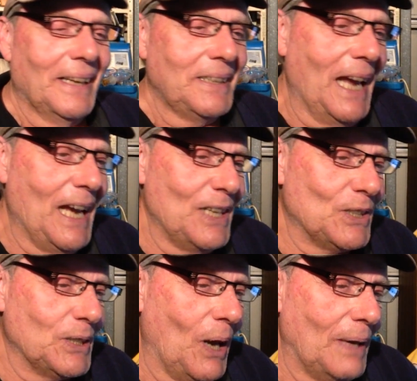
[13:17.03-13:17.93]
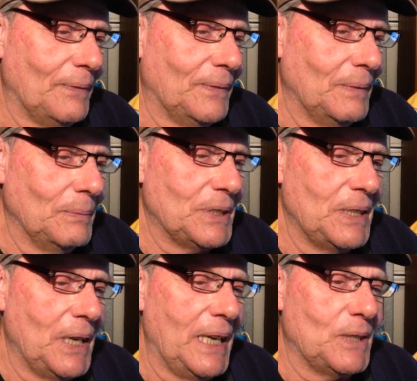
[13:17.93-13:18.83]
Yes, life was
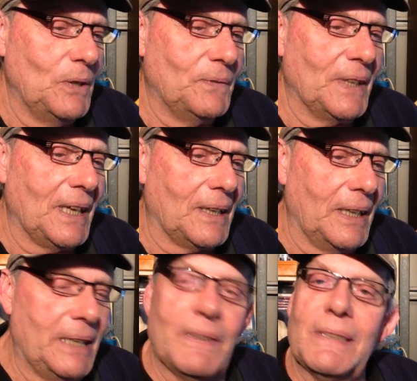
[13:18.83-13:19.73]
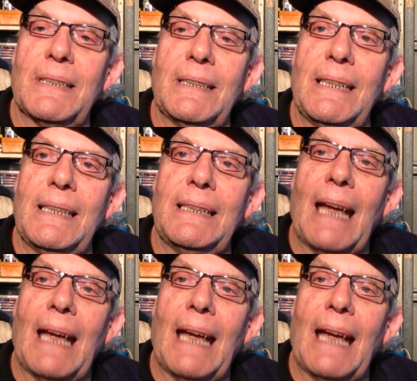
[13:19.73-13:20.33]
indeed good for the Cleavers and the